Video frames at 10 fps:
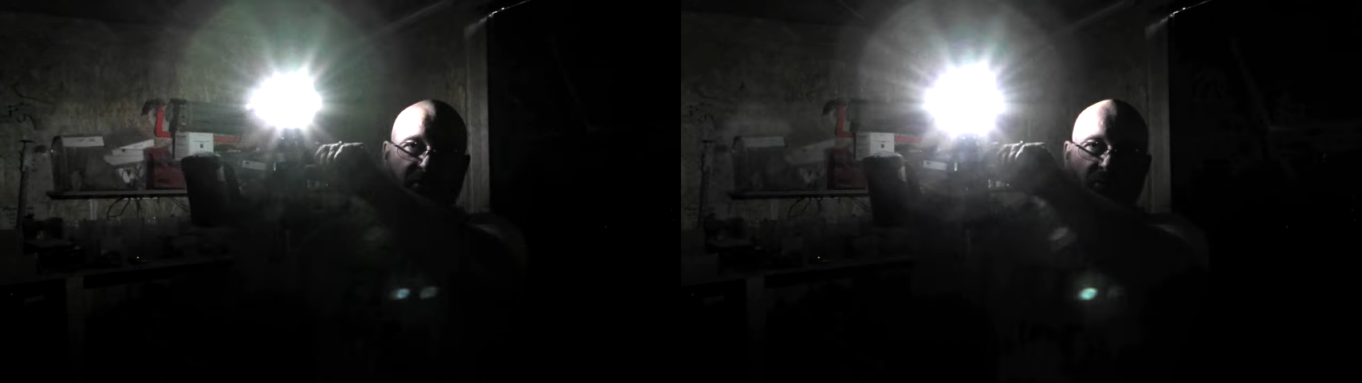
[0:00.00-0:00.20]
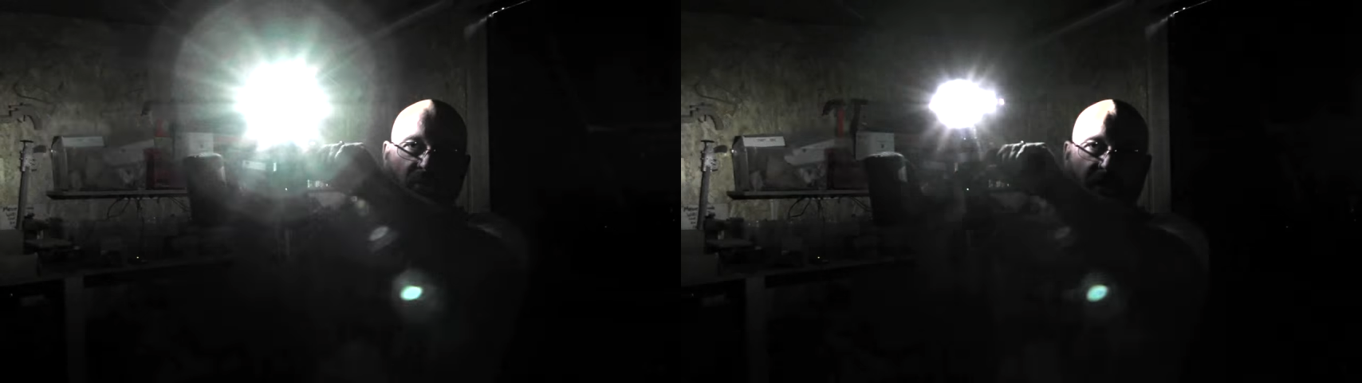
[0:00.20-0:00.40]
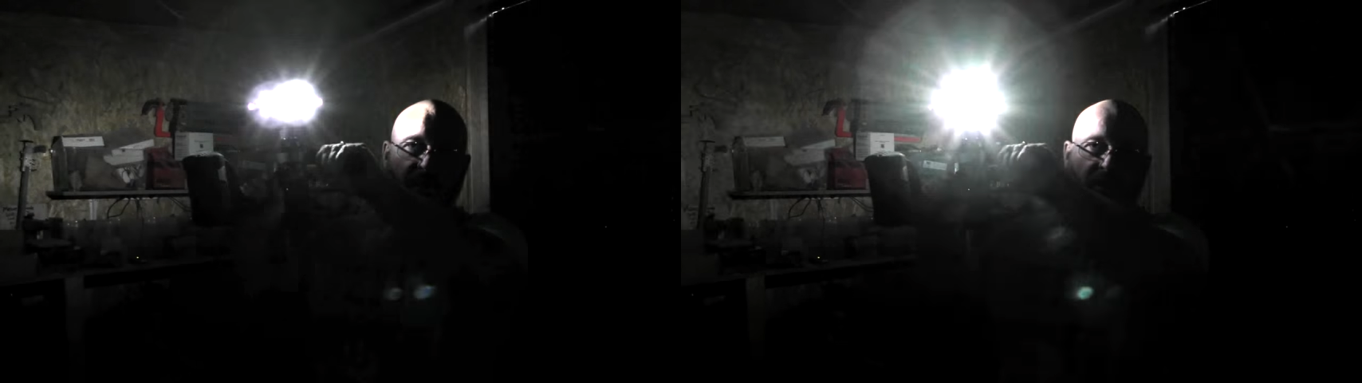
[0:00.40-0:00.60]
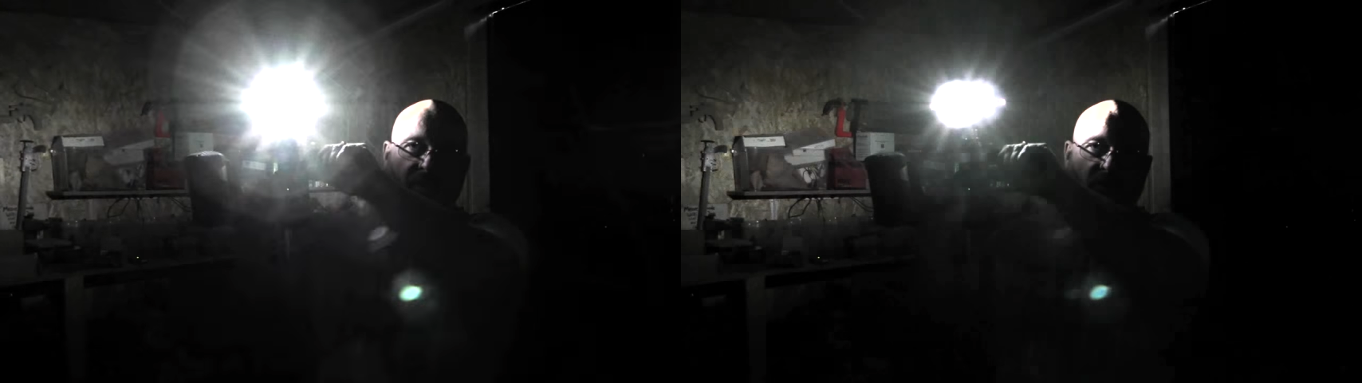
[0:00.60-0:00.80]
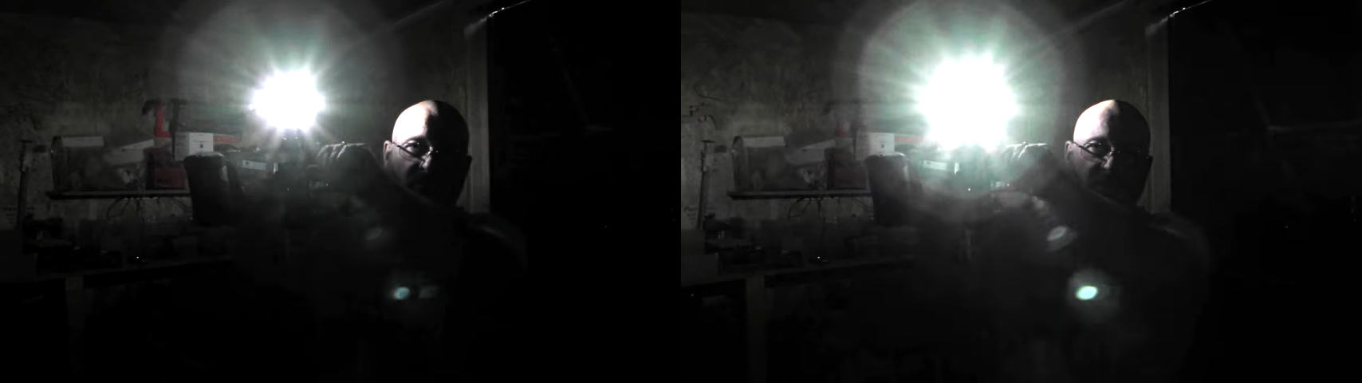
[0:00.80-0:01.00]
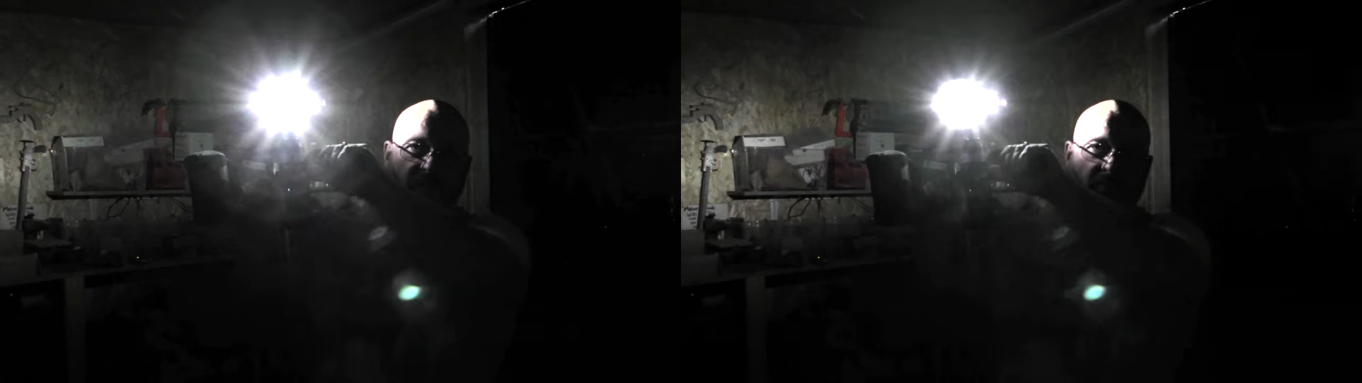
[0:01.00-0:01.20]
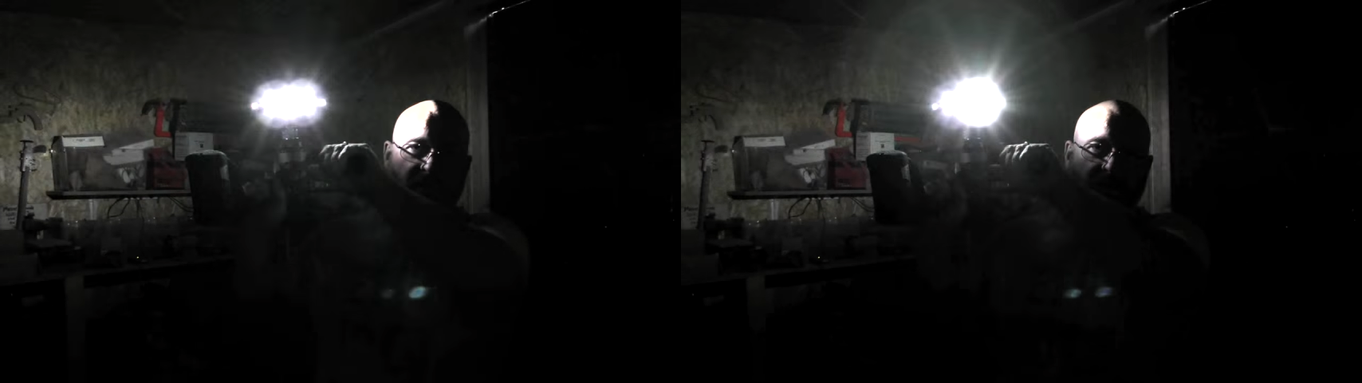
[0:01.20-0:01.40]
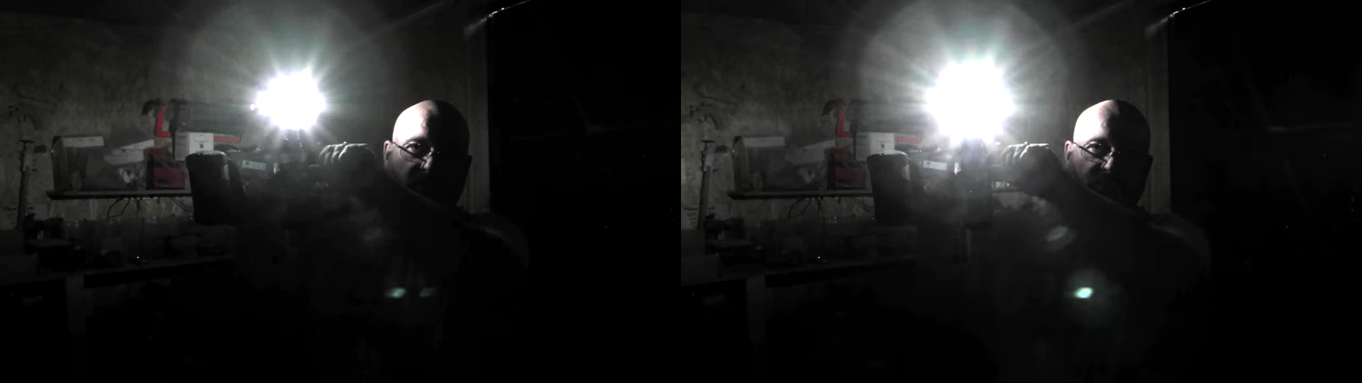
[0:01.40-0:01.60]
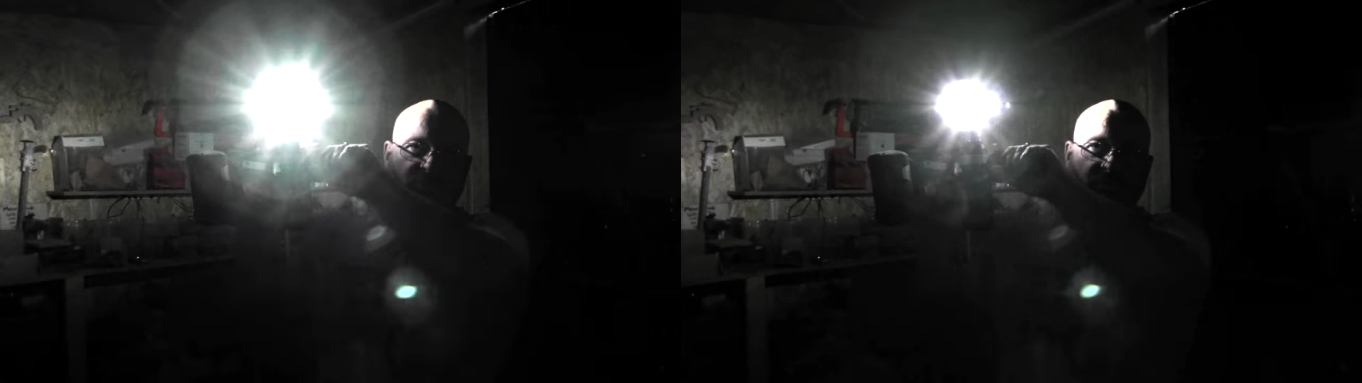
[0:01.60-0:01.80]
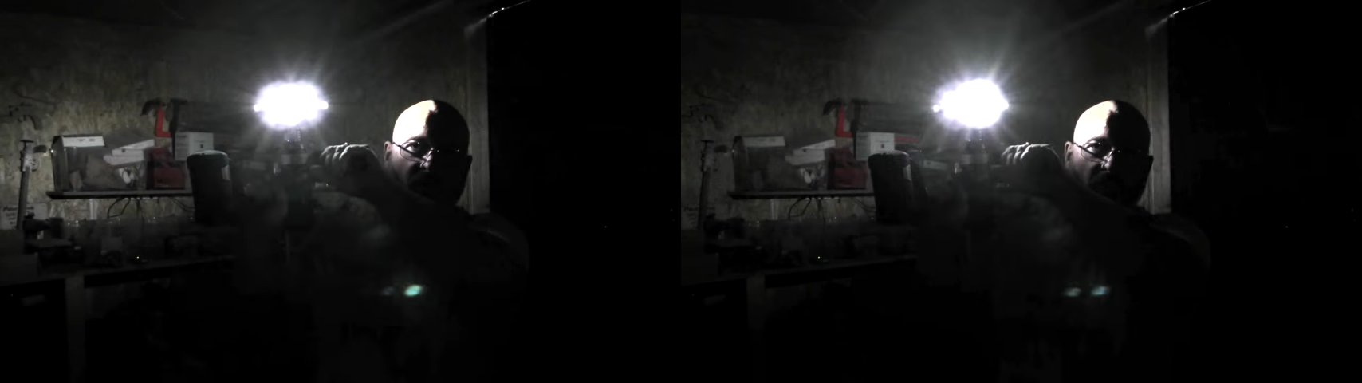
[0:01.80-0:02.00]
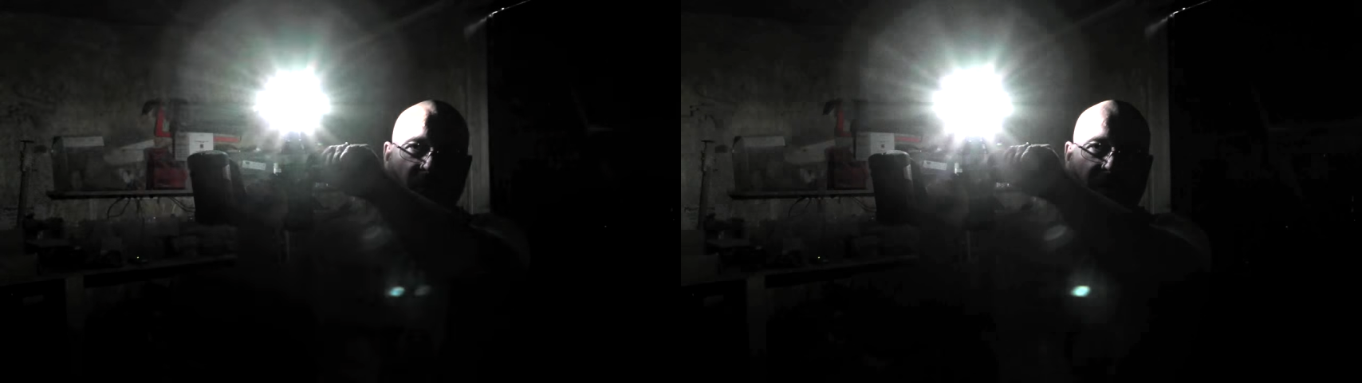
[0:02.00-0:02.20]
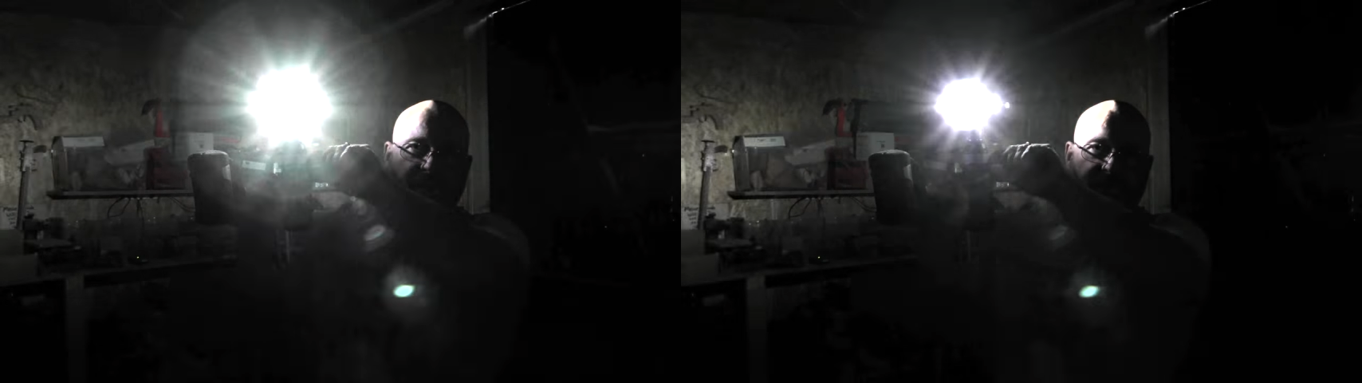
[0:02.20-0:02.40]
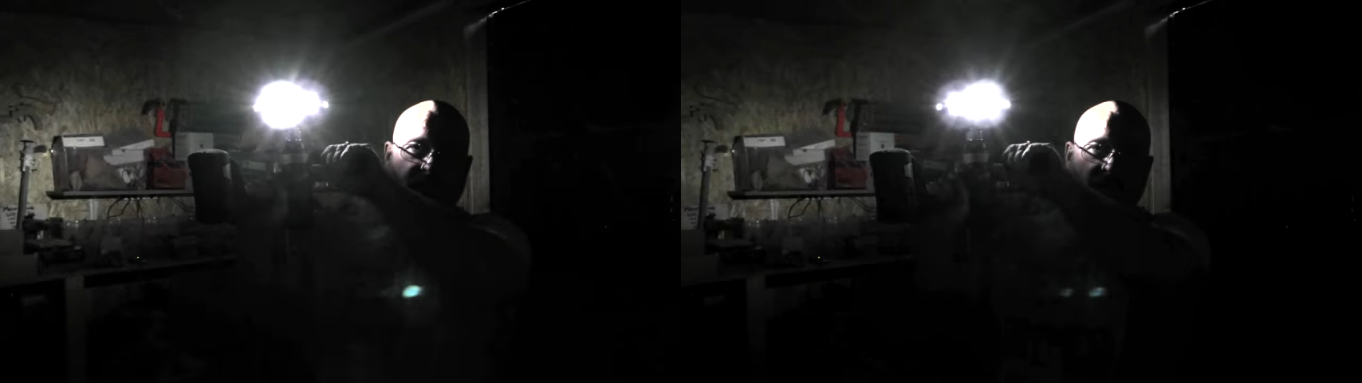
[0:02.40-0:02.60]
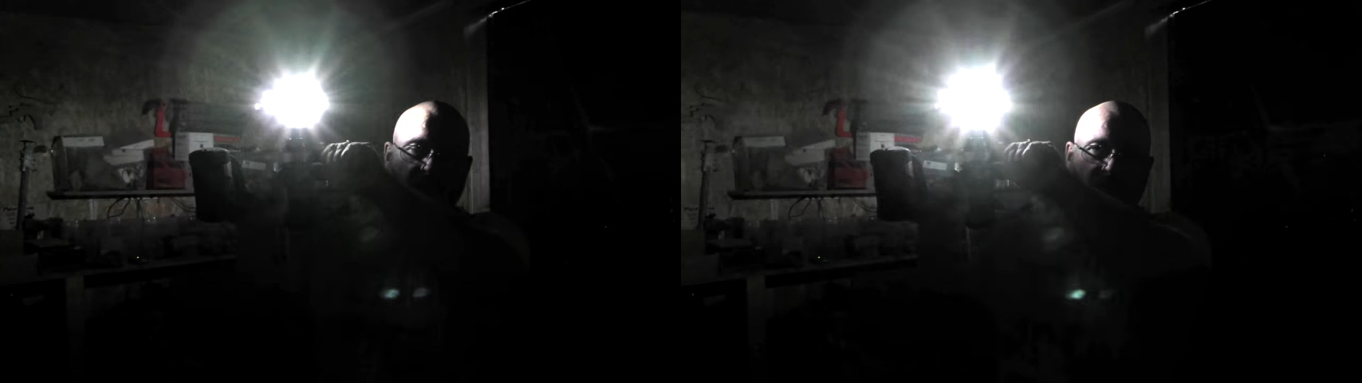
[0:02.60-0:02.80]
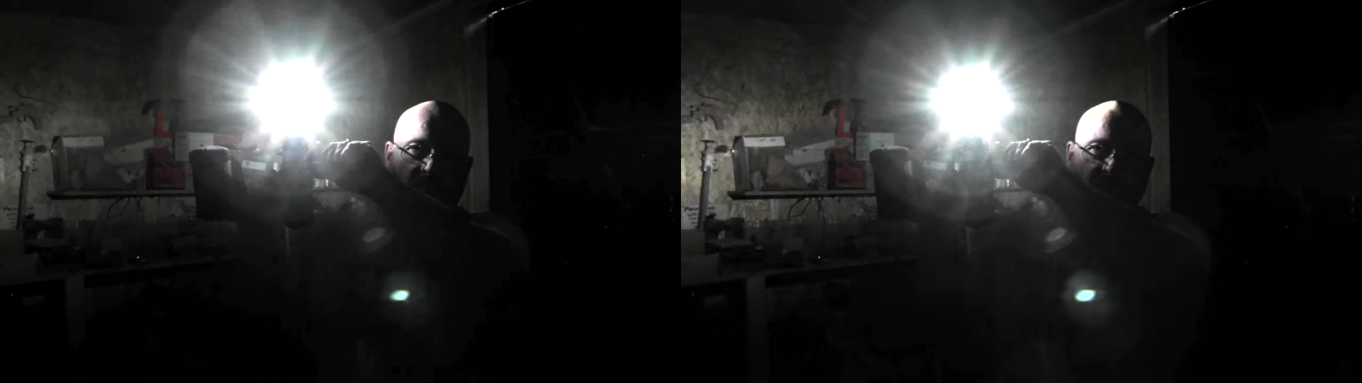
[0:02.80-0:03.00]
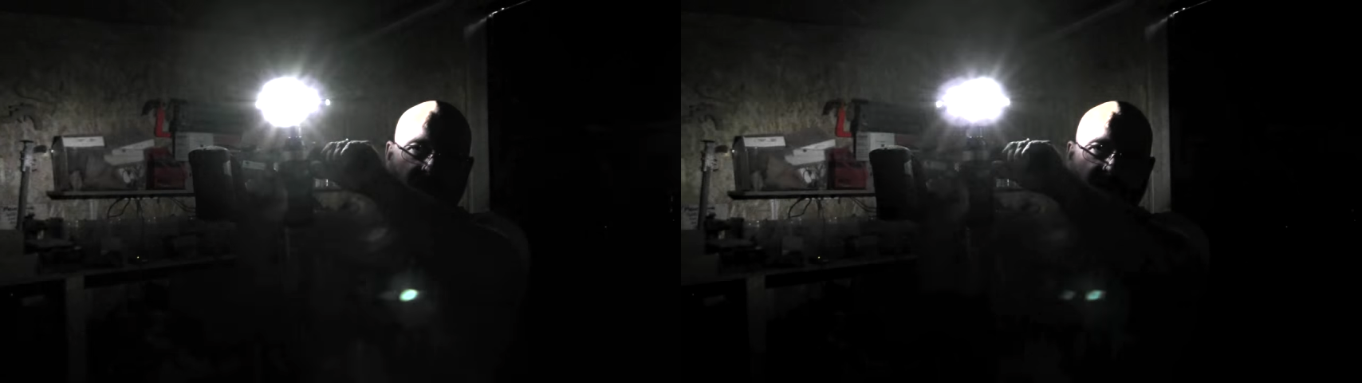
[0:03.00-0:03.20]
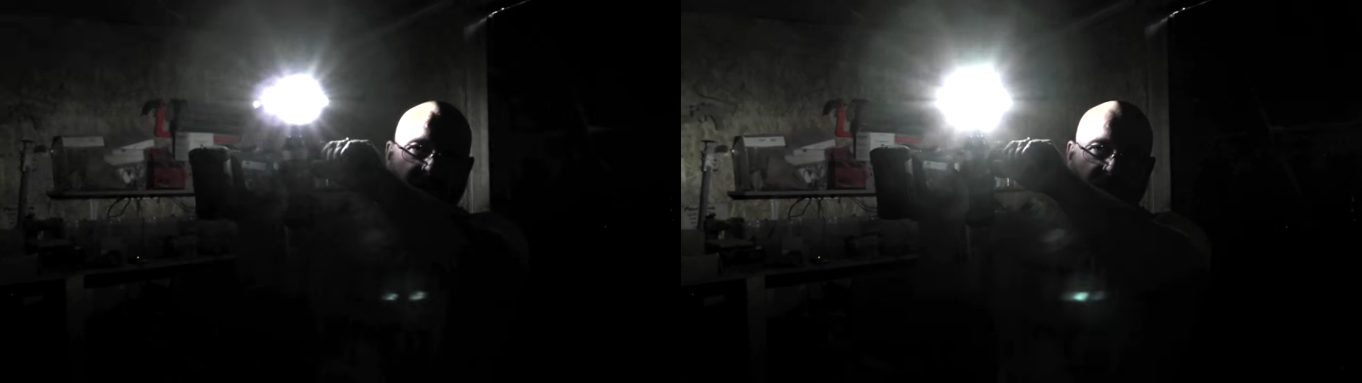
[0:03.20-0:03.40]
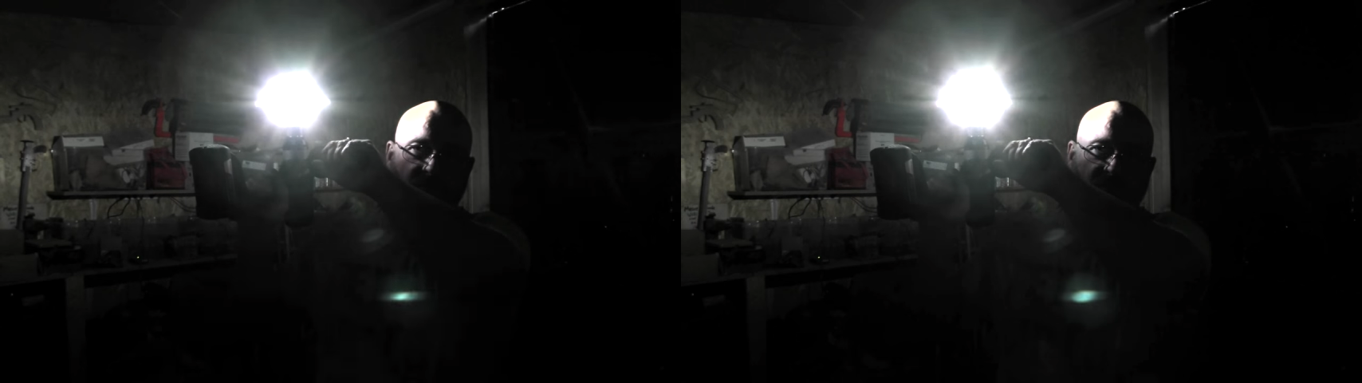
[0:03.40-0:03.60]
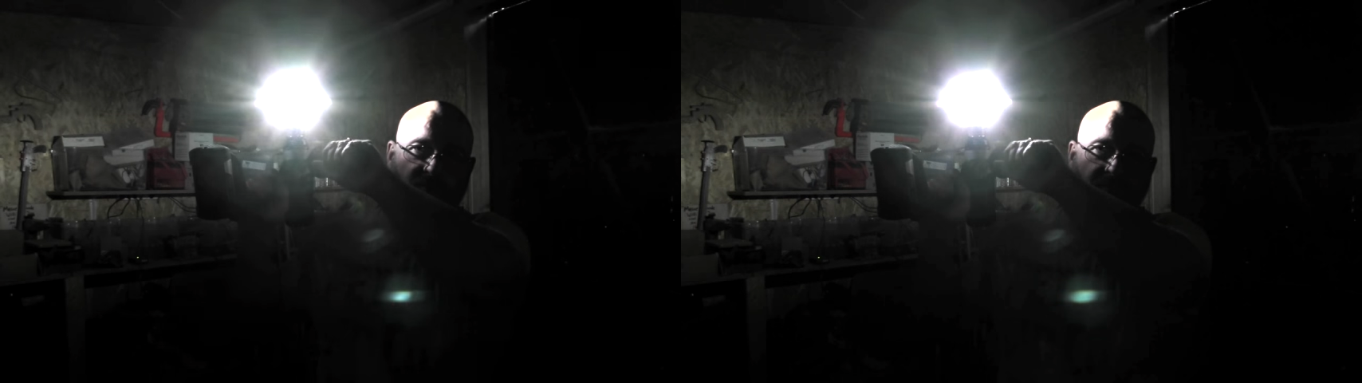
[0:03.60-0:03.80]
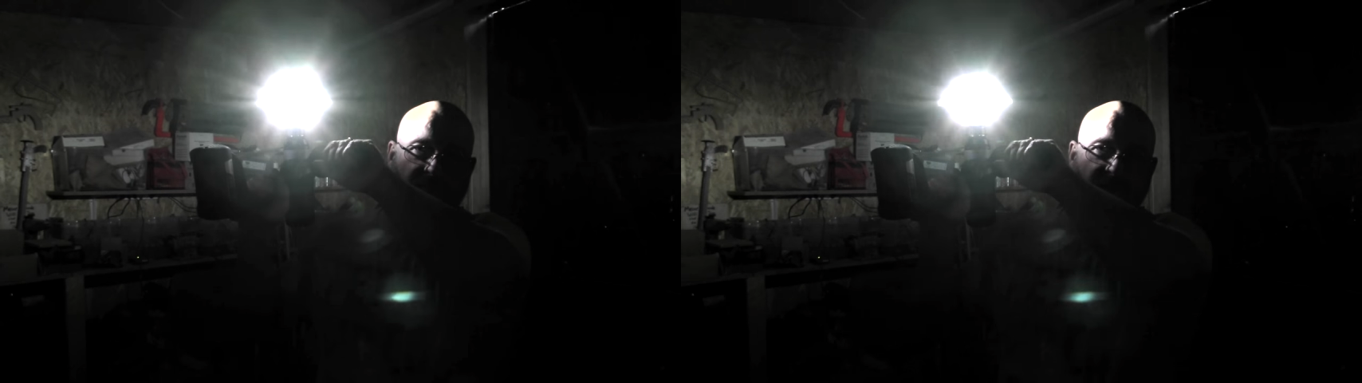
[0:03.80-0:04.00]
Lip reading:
No face is visible, so there are no lips to read.